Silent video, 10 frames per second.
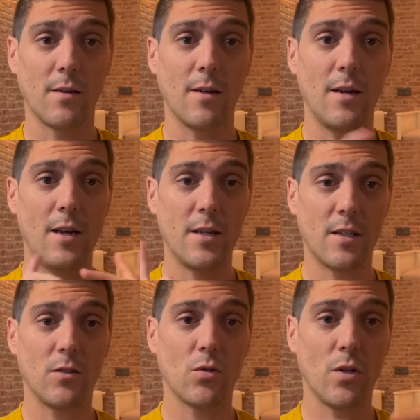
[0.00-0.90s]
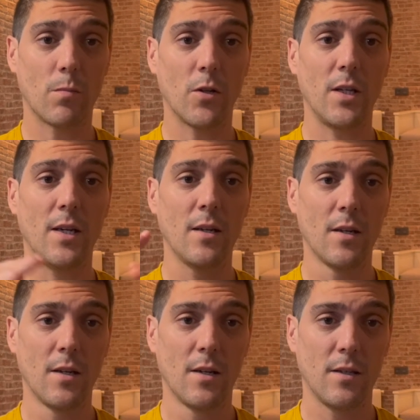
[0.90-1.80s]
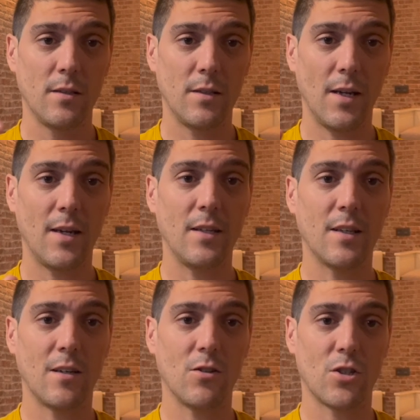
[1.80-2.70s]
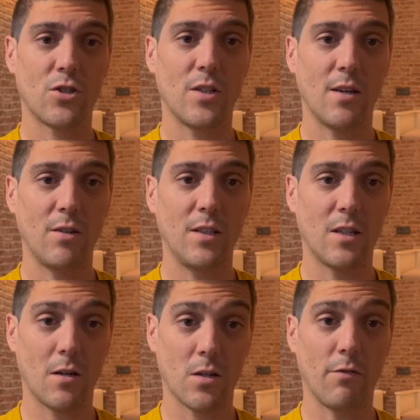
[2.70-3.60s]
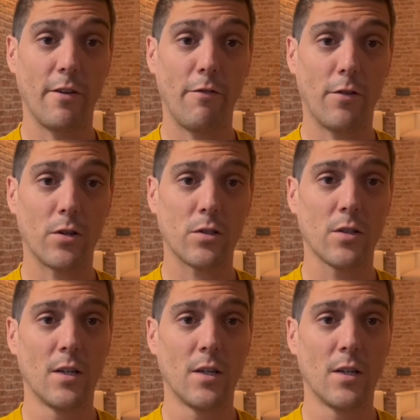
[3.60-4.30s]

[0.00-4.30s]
Listen to your body, take it a notch down in terms of effort,